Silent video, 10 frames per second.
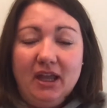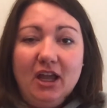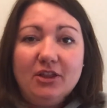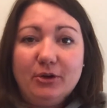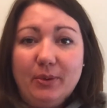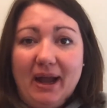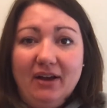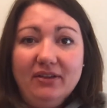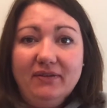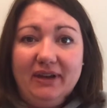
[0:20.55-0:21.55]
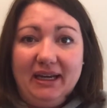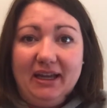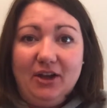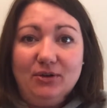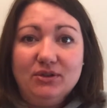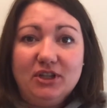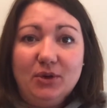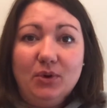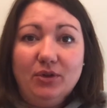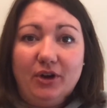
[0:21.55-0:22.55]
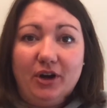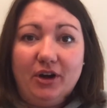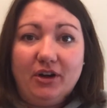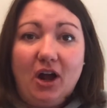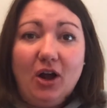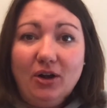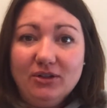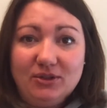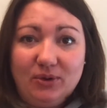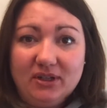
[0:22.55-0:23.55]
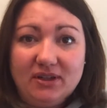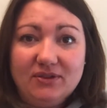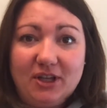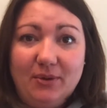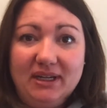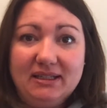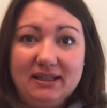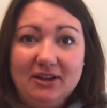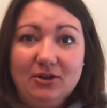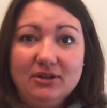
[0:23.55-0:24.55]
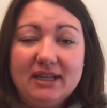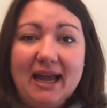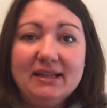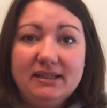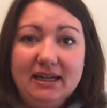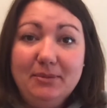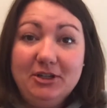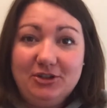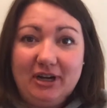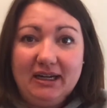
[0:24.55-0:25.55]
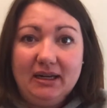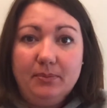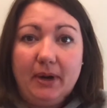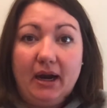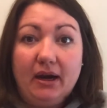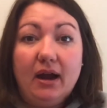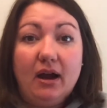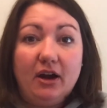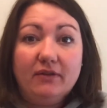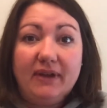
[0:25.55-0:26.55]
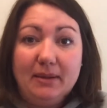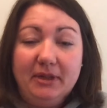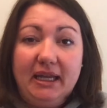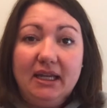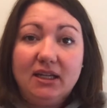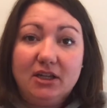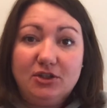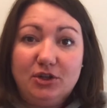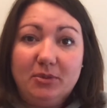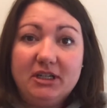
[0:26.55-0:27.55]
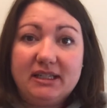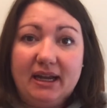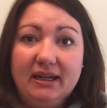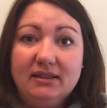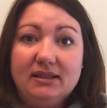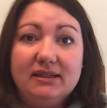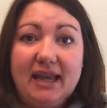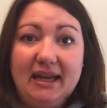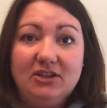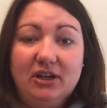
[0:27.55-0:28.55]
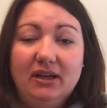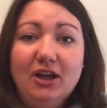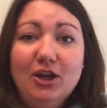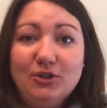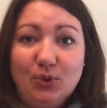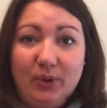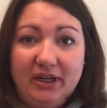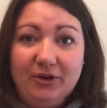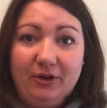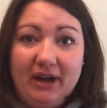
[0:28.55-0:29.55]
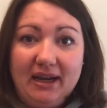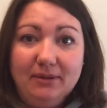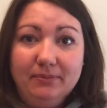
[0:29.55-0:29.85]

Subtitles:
Throughout the videos, you will learn all sorts of sewing skills as demonstrated by our Family and Consumer Sciences agent, Toy Degree.